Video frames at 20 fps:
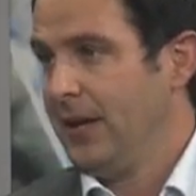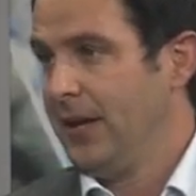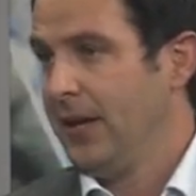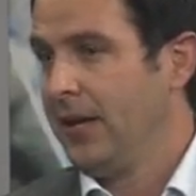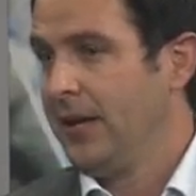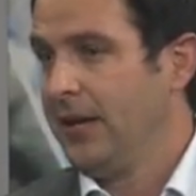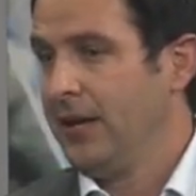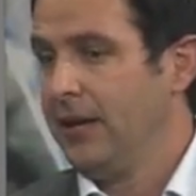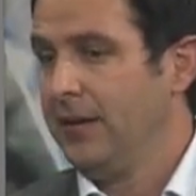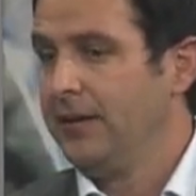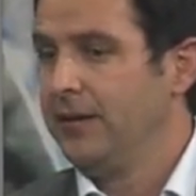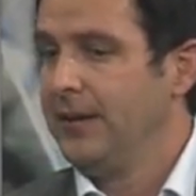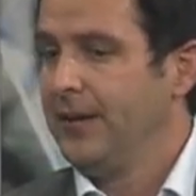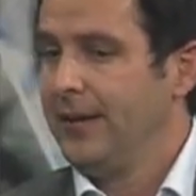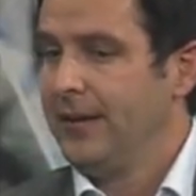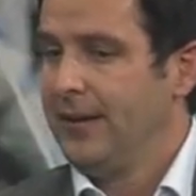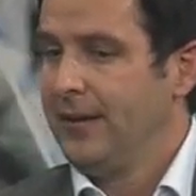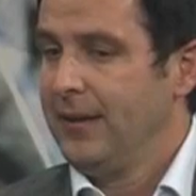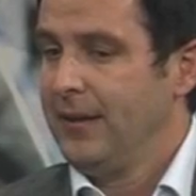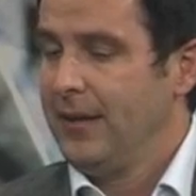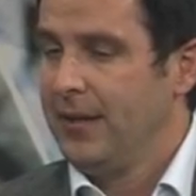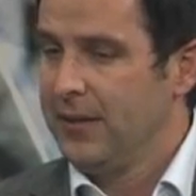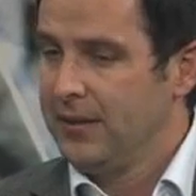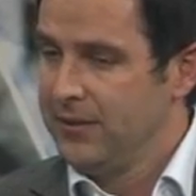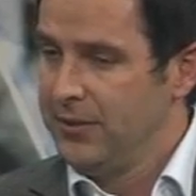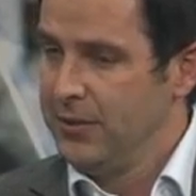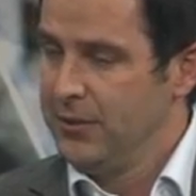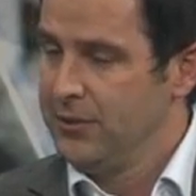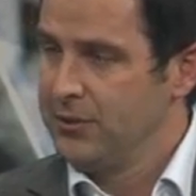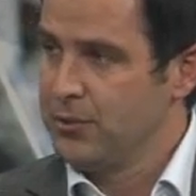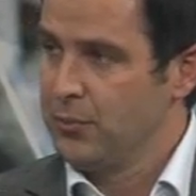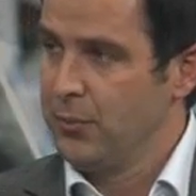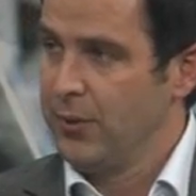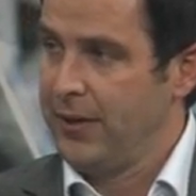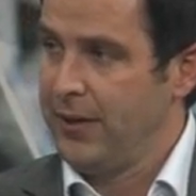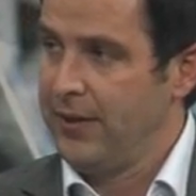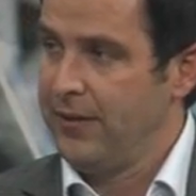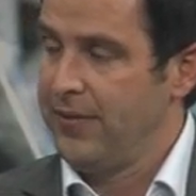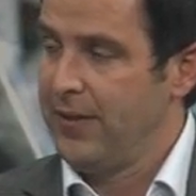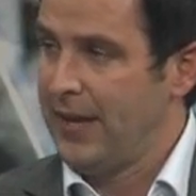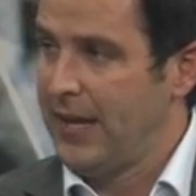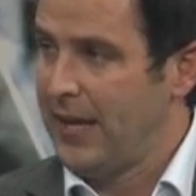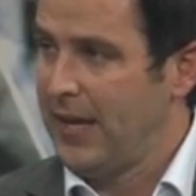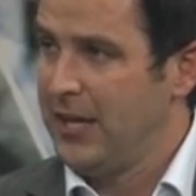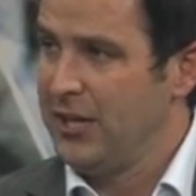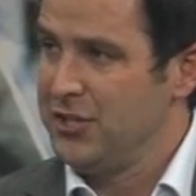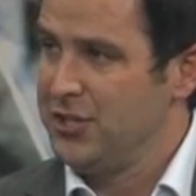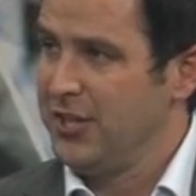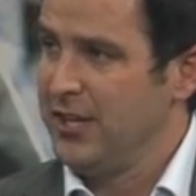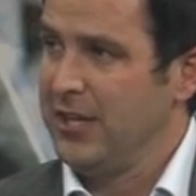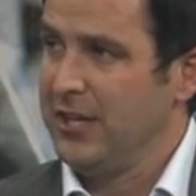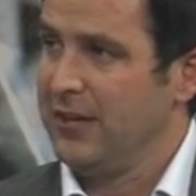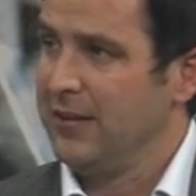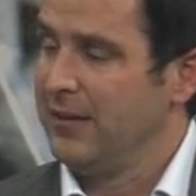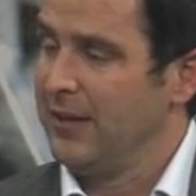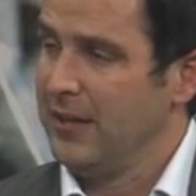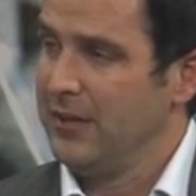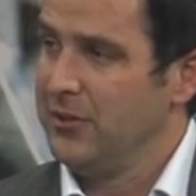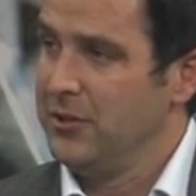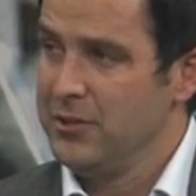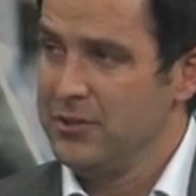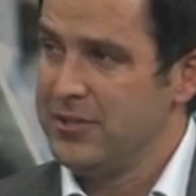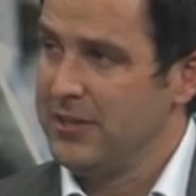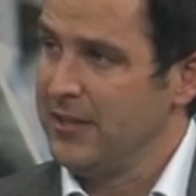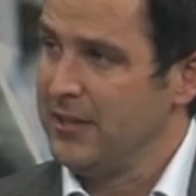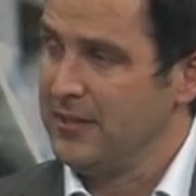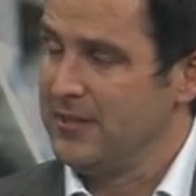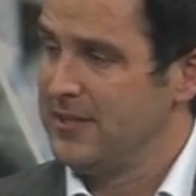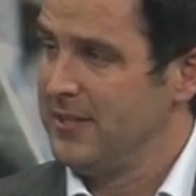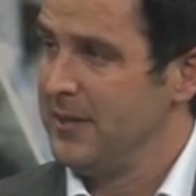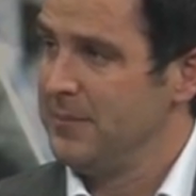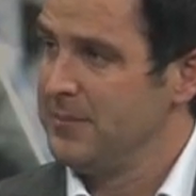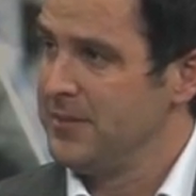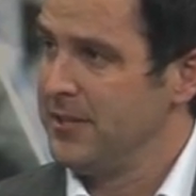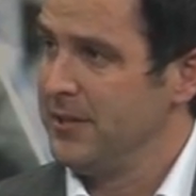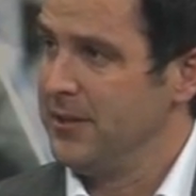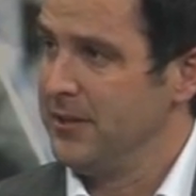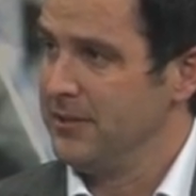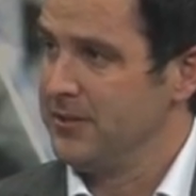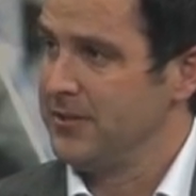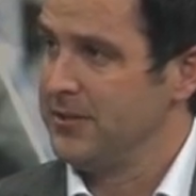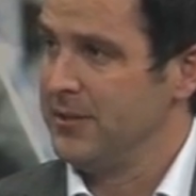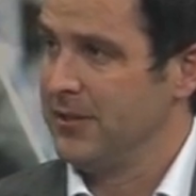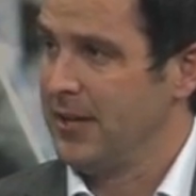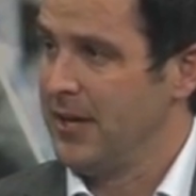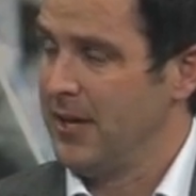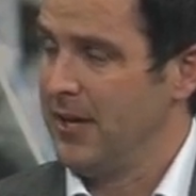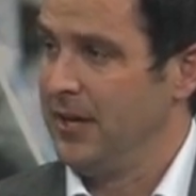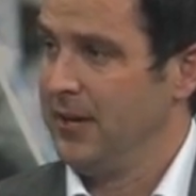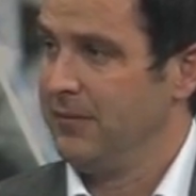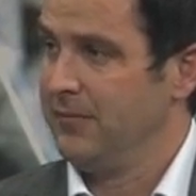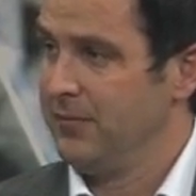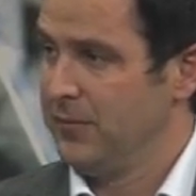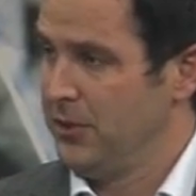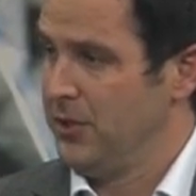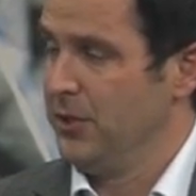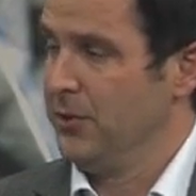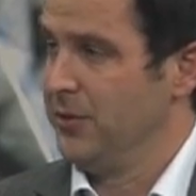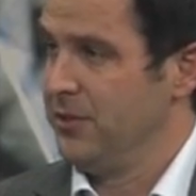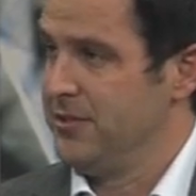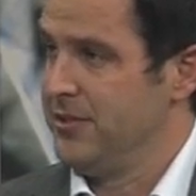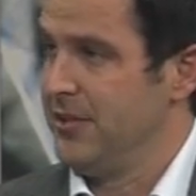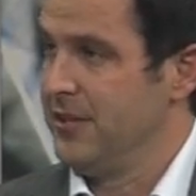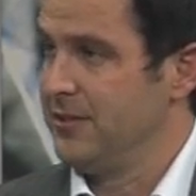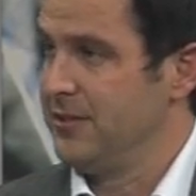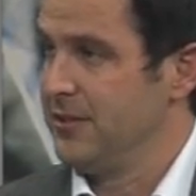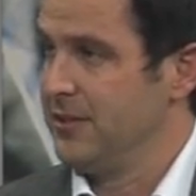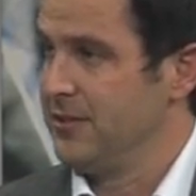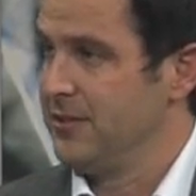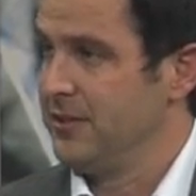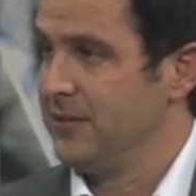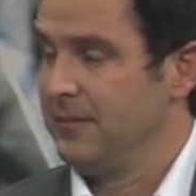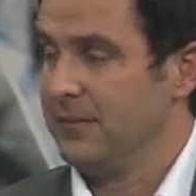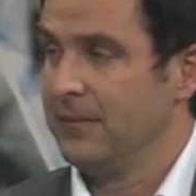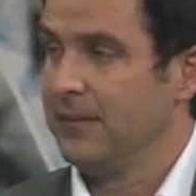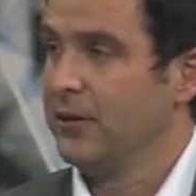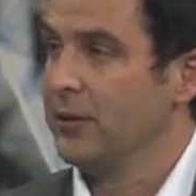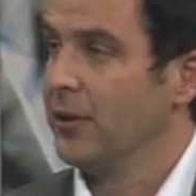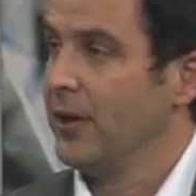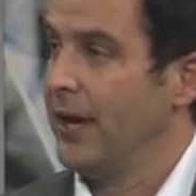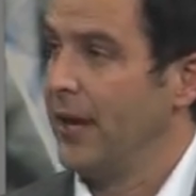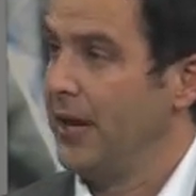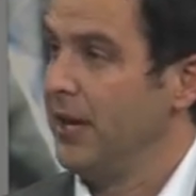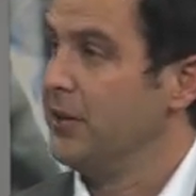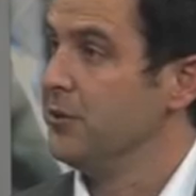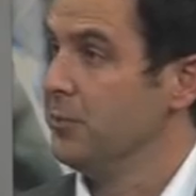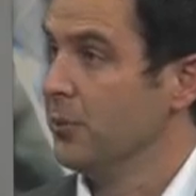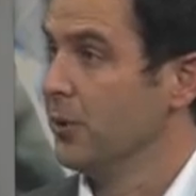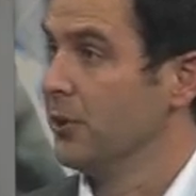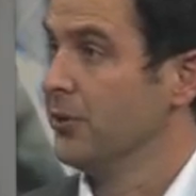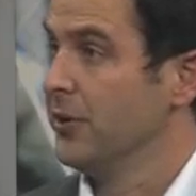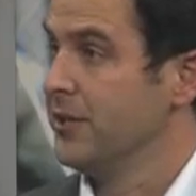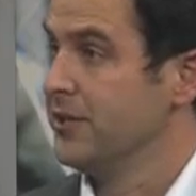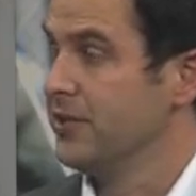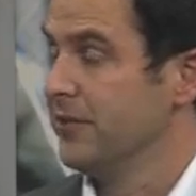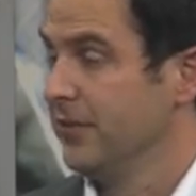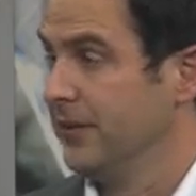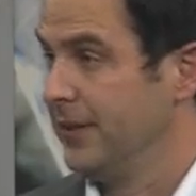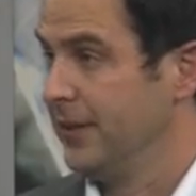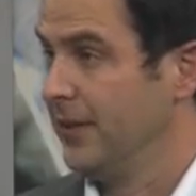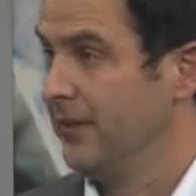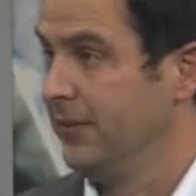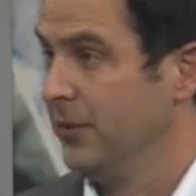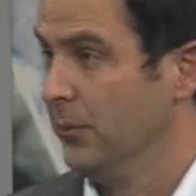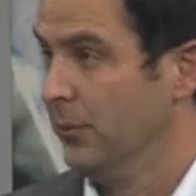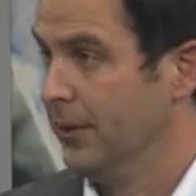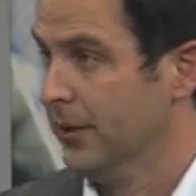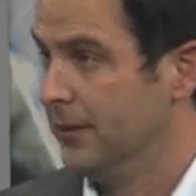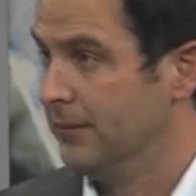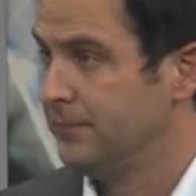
And it deals with aging and using stem cells to kind of cure diseases and age more gracefully, if you will.